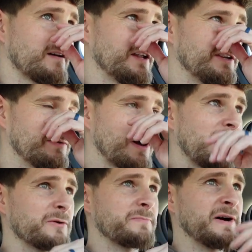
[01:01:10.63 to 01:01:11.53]
I knew that I
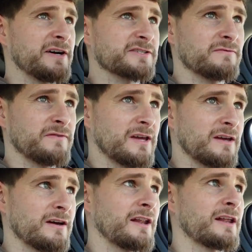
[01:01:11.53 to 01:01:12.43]
would
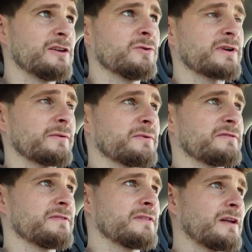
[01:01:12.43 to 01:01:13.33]
persevere and I knew that
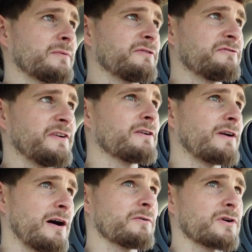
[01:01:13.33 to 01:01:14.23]
I would figure
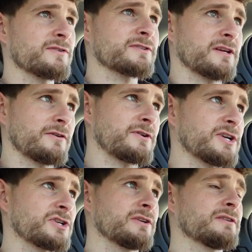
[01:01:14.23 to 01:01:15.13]
out content
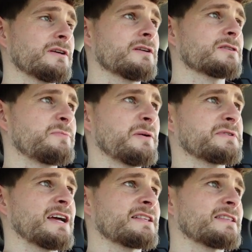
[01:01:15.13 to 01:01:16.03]
creation to be able
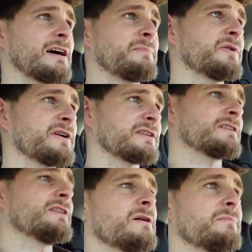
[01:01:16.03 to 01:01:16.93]
to get to that point.
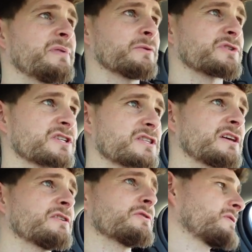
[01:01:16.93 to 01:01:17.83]
But it was
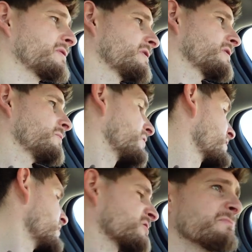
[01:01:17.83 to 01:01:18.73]
still one
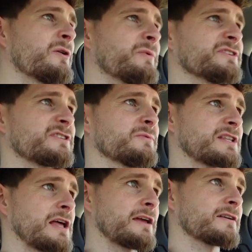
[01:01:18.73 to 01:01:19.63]
of those moments that
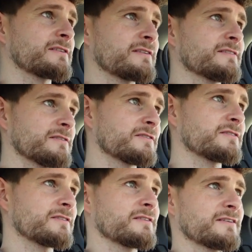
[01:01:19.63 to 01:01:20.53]
was like,
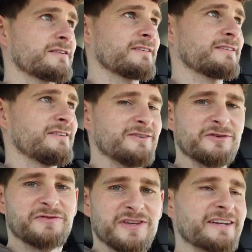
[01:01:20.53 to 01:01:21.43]
you know,
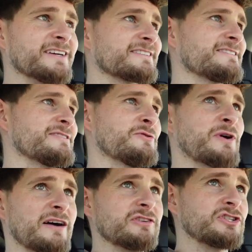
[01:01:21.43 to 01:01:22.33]
you've done it. You
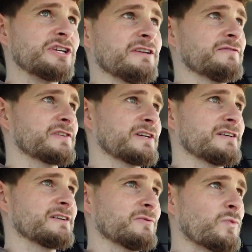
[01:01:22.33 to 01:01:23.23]
have achieved
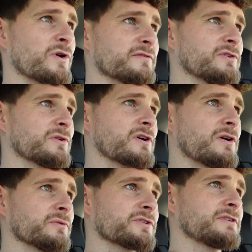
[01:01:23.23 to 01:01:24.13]
one of your
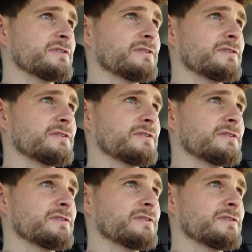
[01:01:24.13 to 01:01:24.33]
goals.